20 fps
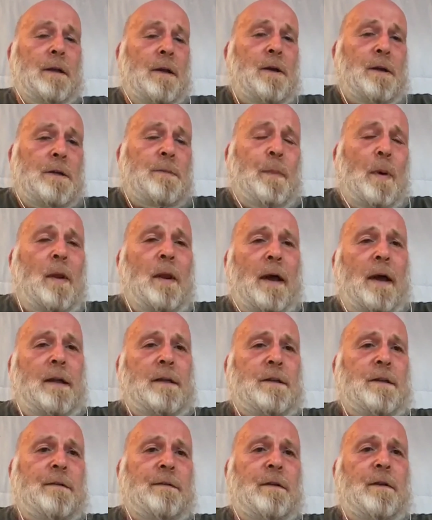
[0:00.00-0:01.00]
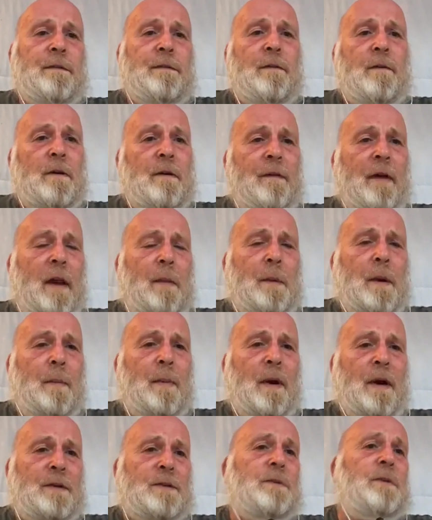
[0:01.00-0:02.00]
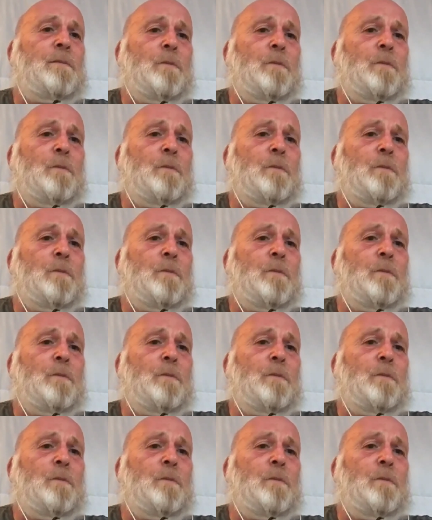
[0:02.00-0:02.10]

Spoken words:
You need to put that in your full development appraisal.